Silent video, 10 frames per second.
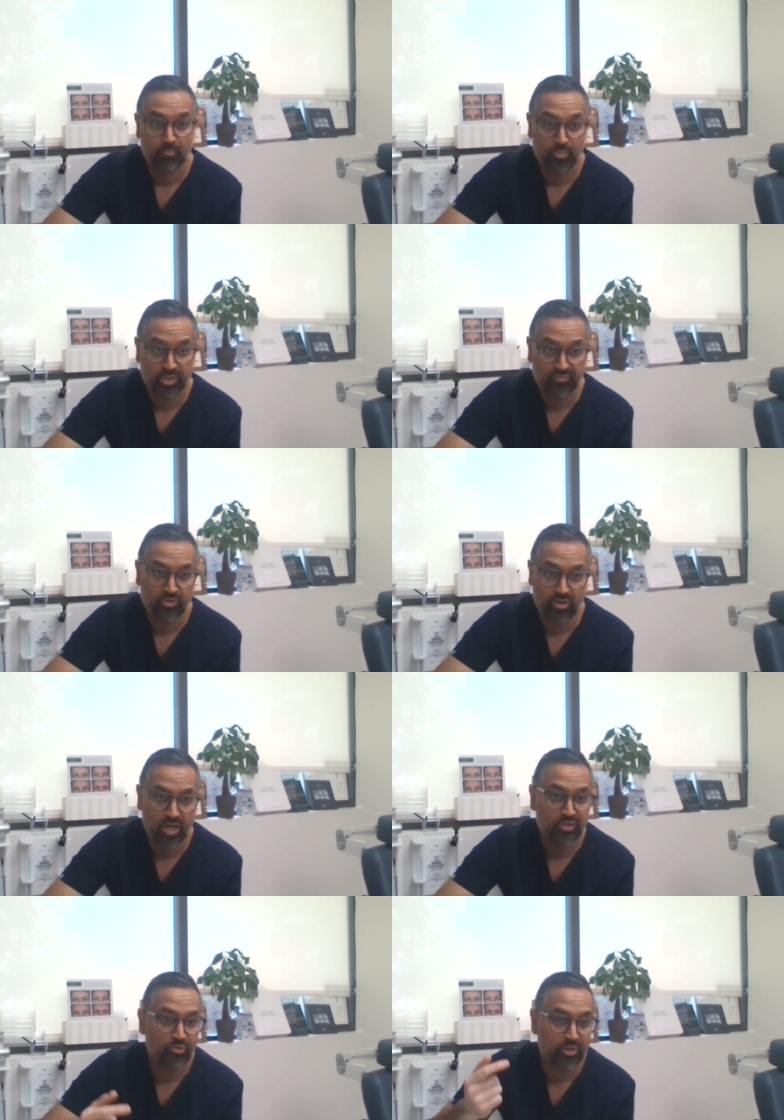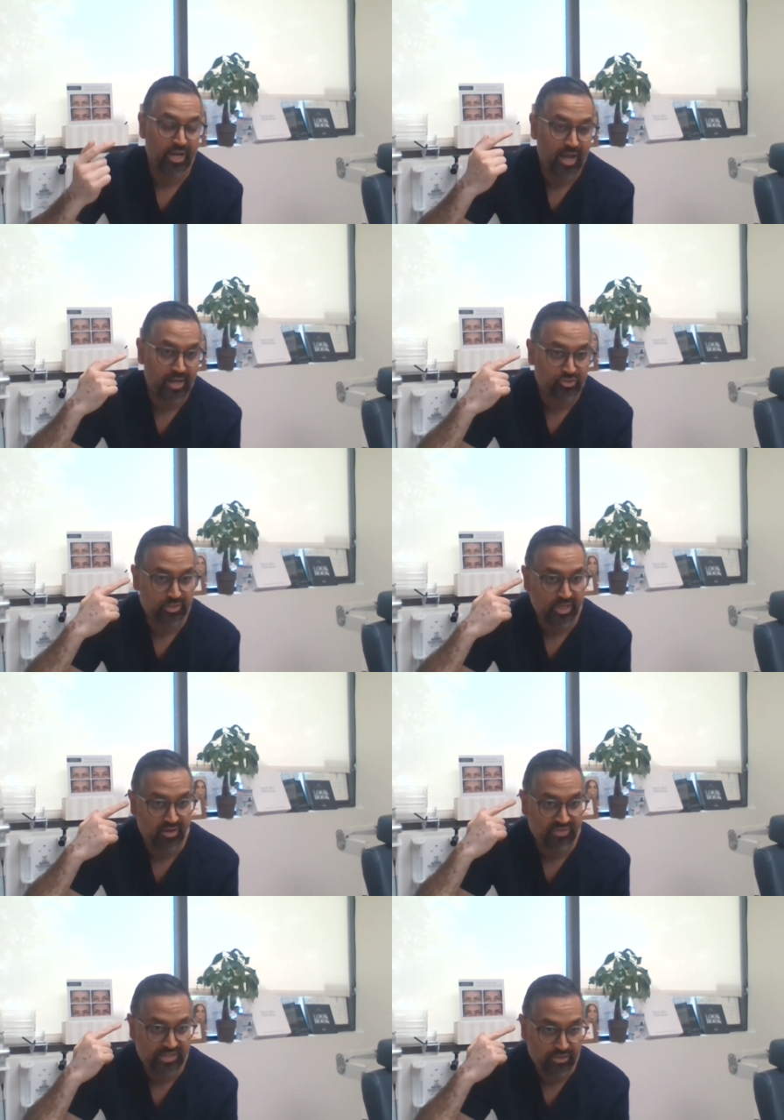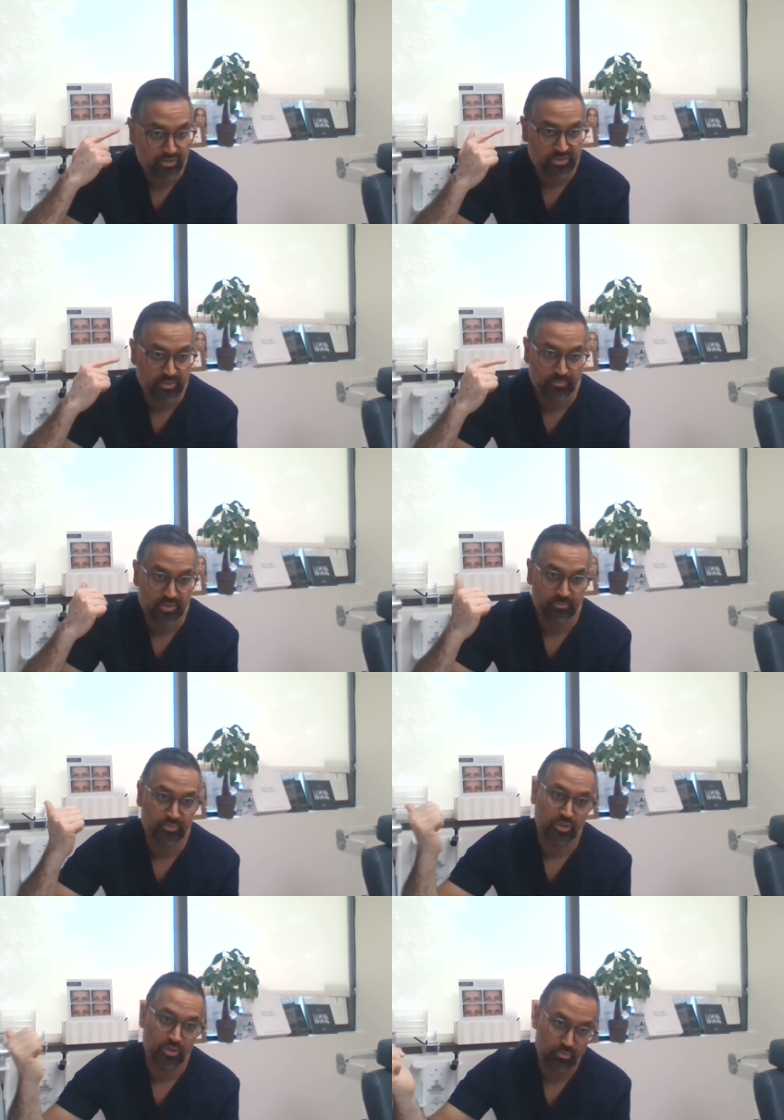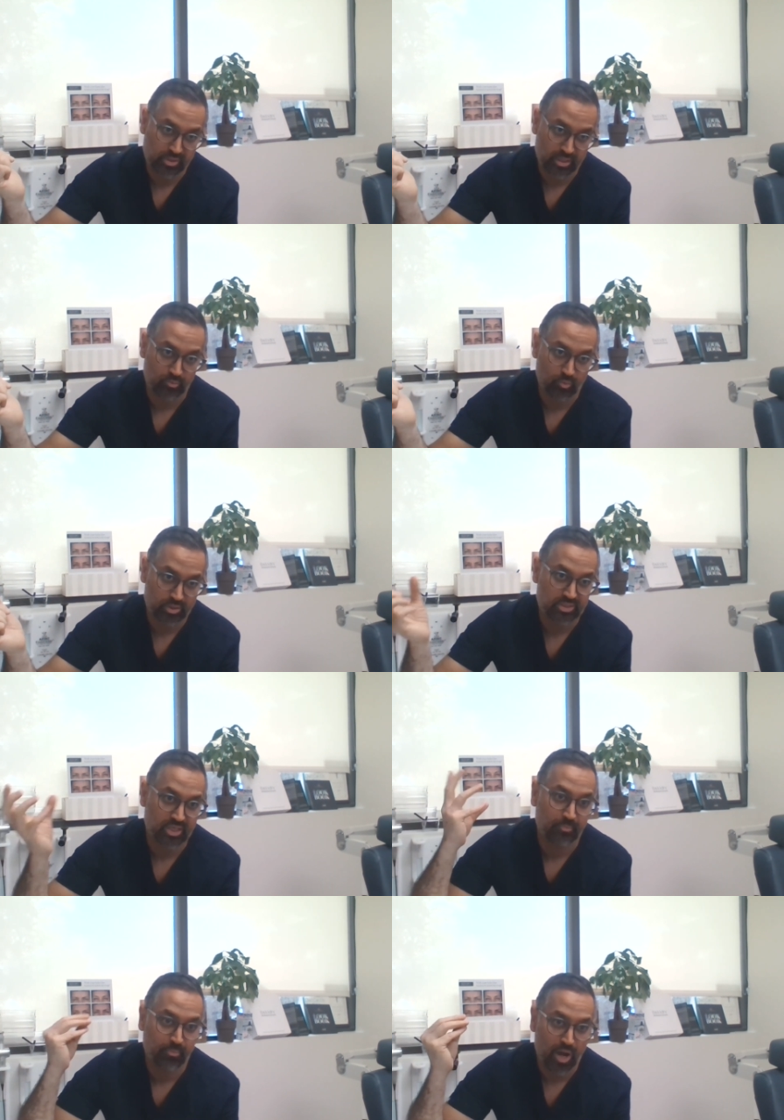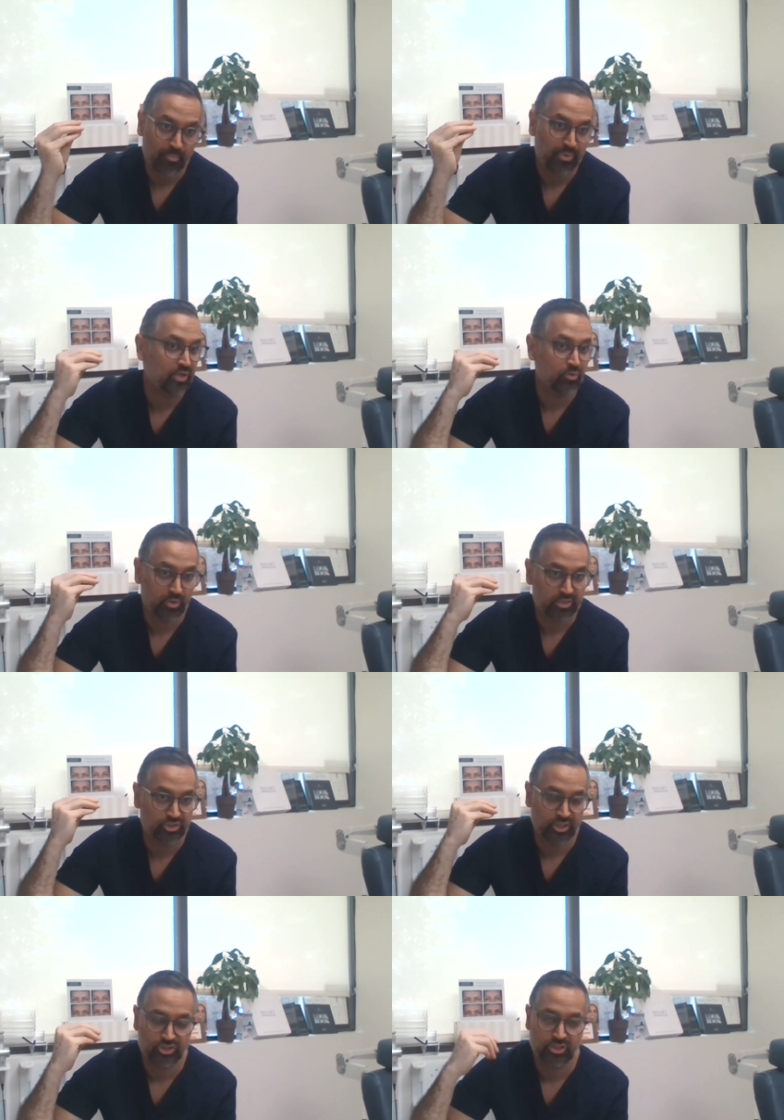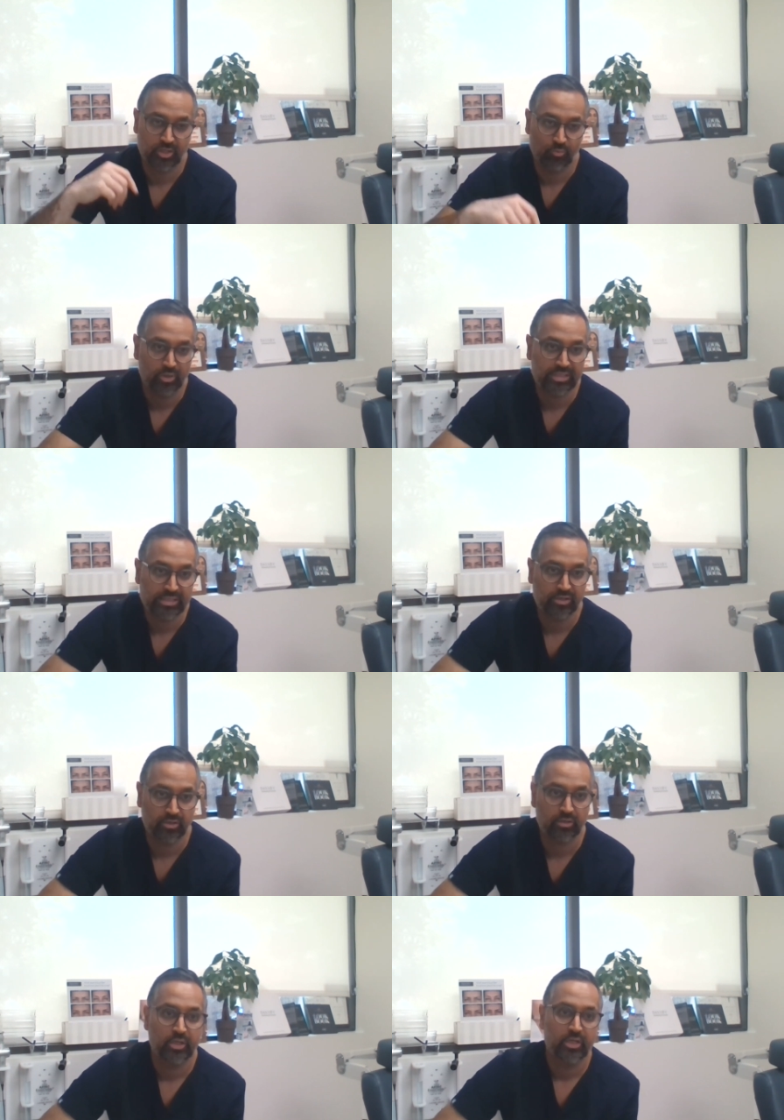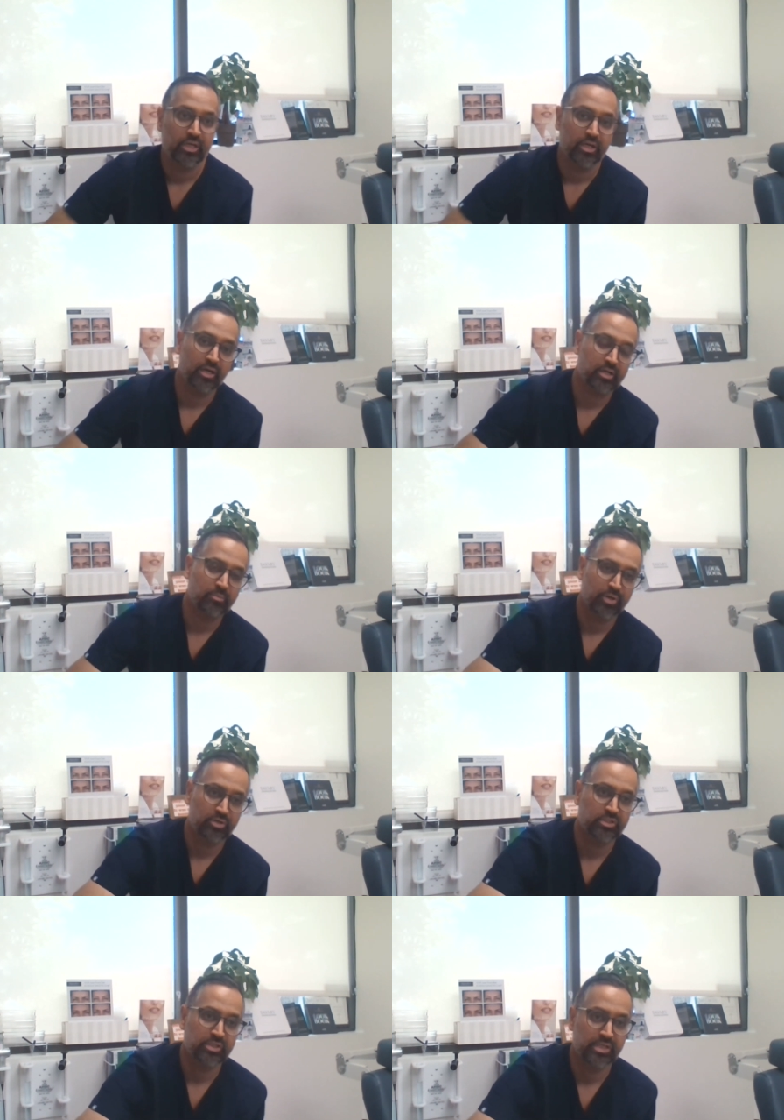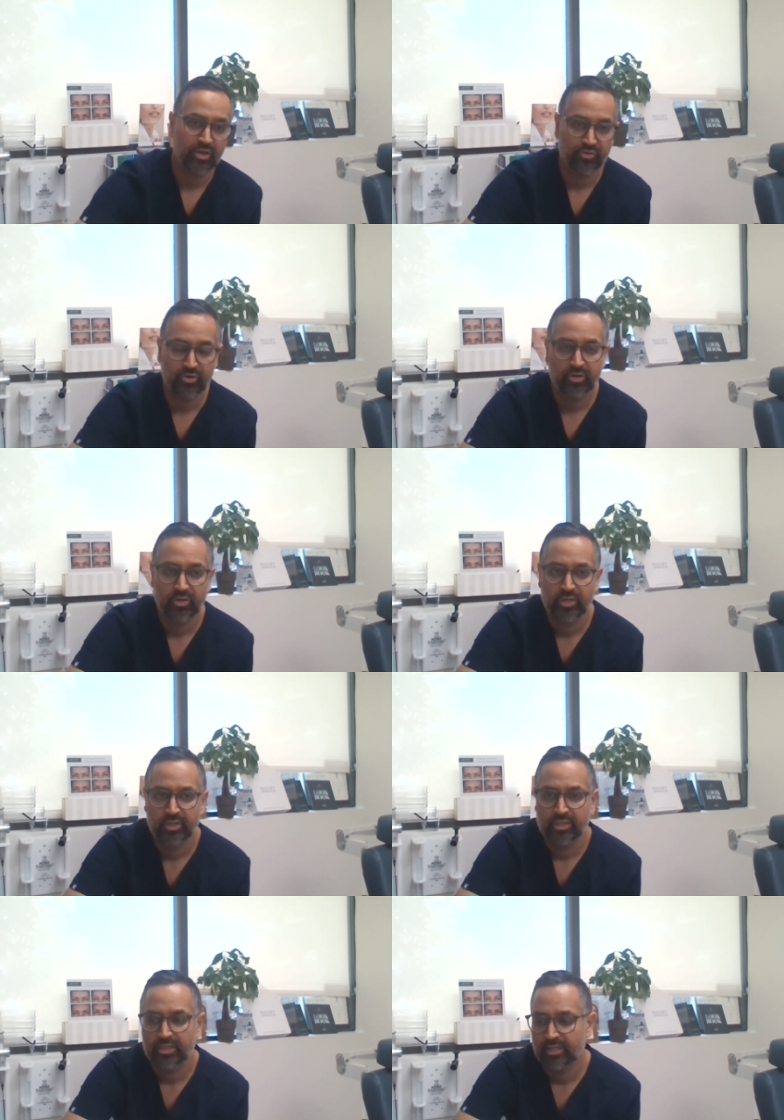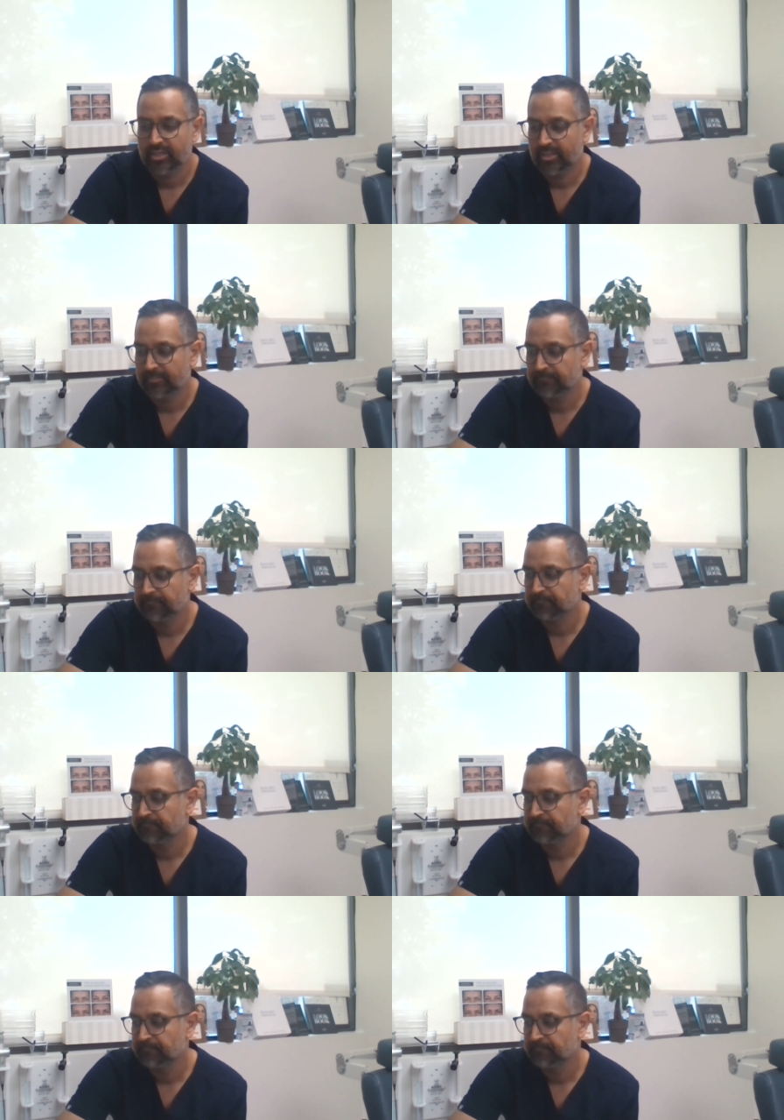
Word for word: believe it or not, you can actually have ear symptoms only on one side, popping or congestion on one ear uh, compared to the other. Um,